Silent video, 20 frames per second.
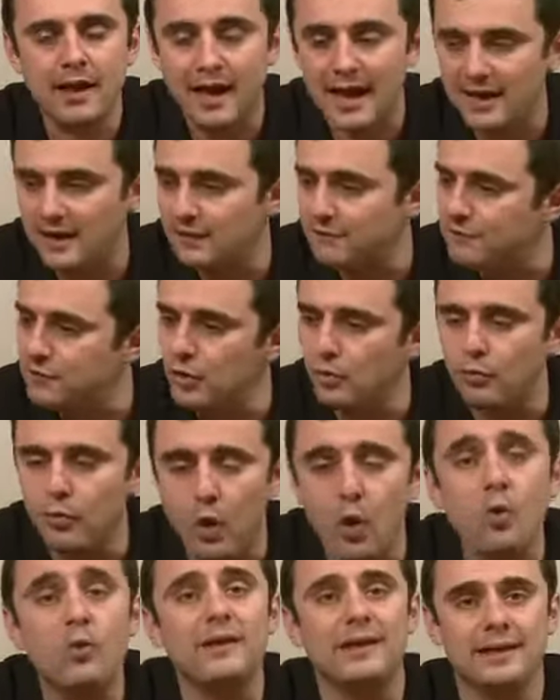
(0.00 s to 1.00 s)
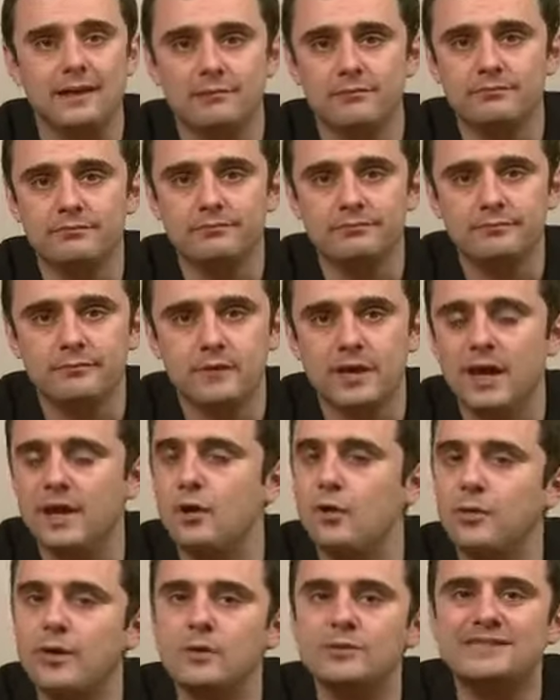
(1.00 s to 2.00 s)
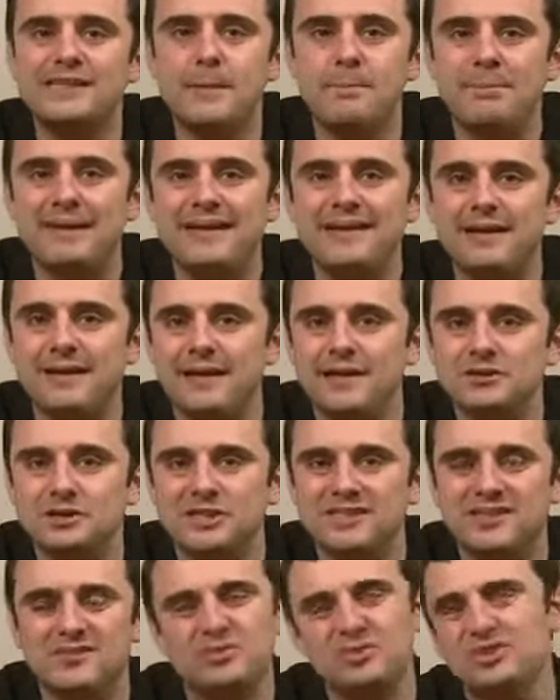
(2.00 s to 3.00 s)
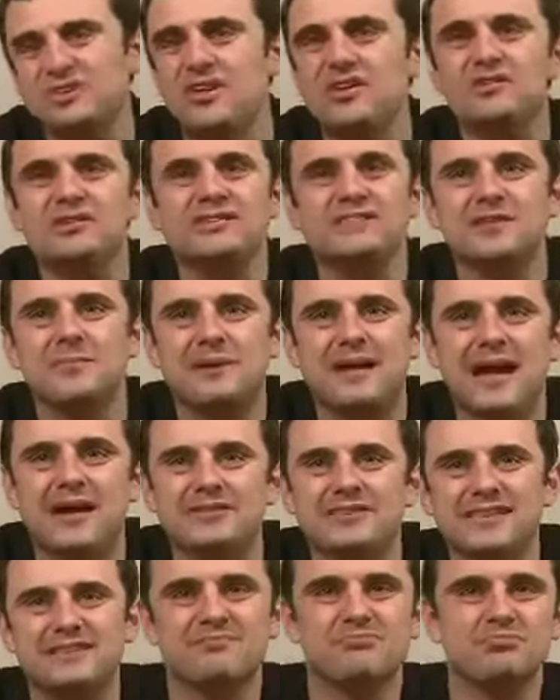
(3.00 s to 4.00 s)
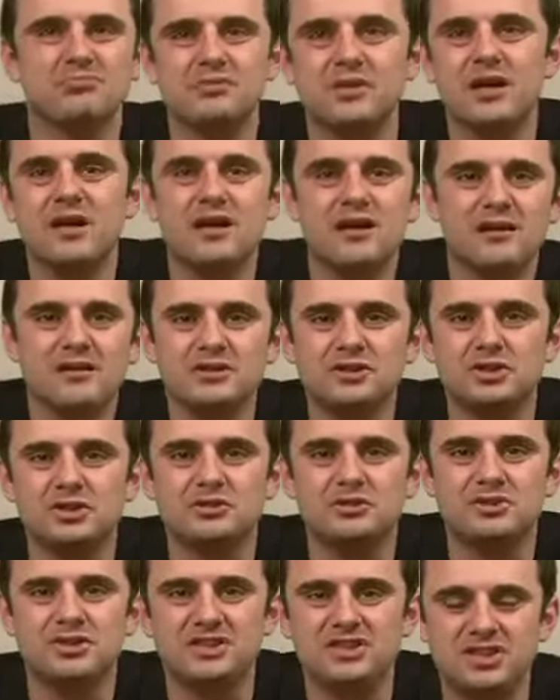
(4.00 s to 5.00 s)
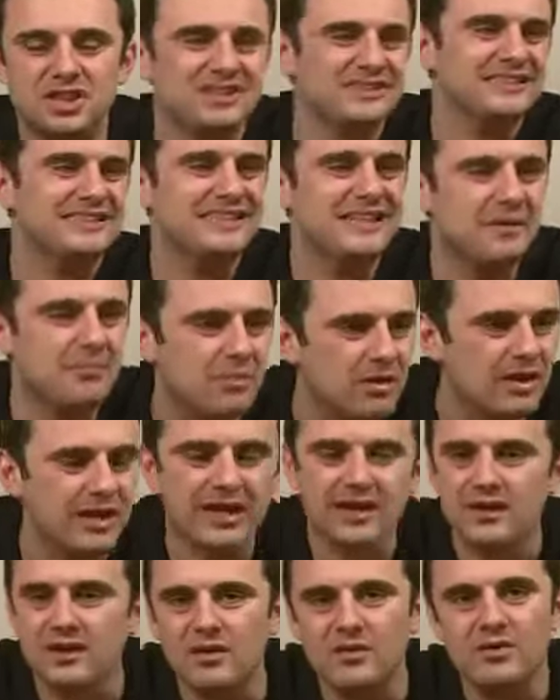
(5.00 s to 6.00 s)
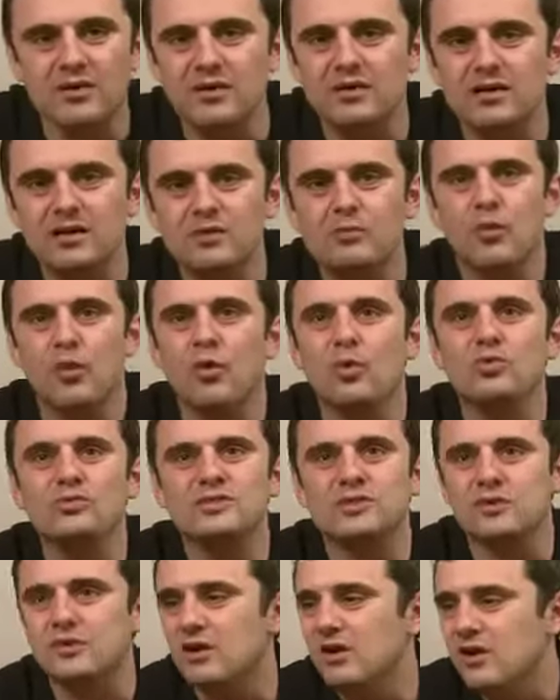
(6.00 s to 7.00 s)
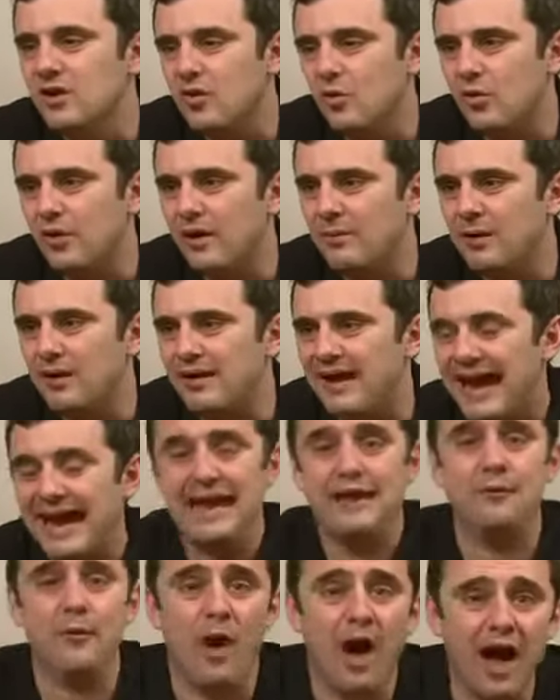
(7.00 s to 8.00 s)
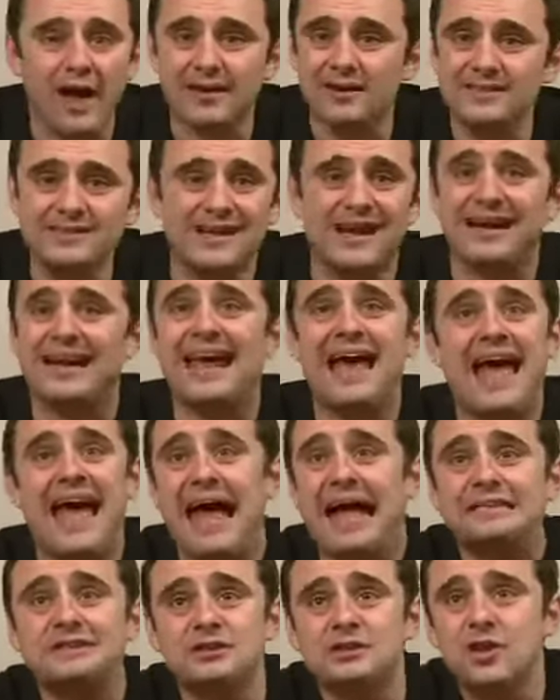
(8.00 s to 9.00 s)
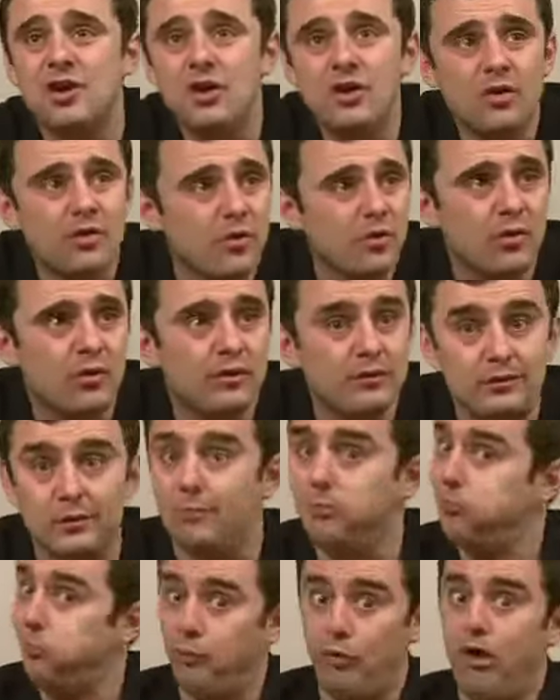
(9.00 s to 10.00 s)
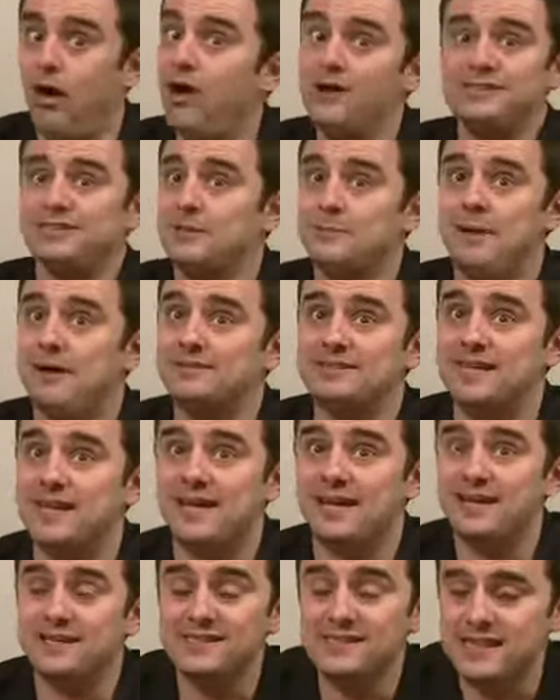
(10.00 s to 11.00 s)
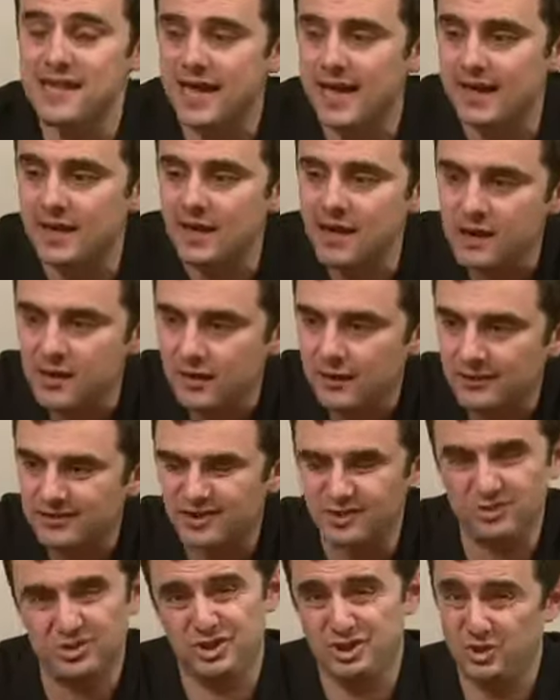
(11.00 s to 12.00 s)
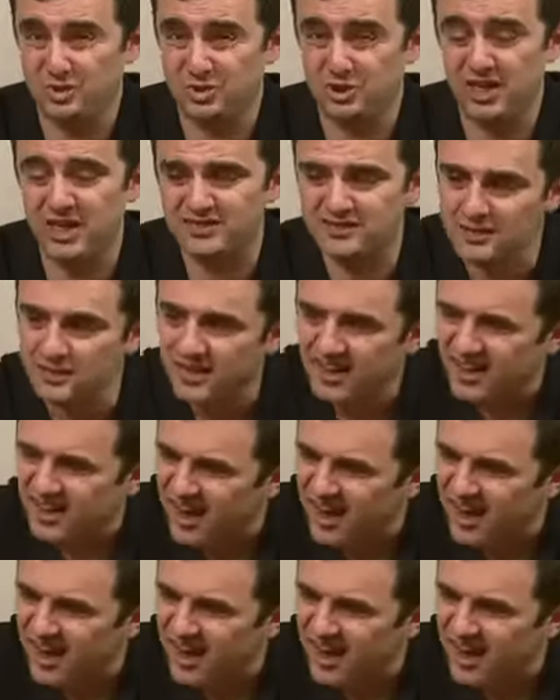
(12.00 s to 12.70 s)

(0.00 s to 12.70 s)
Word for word: And if you're rolling, I know we always say P. Diddy and Jay-Z, we should start using somebody else. Like Justin Timberlake, you know, he, he rolls. Or, or how about A-Rod? He's got cash. Or LeBron's about to get his day. So is Joe Johnson.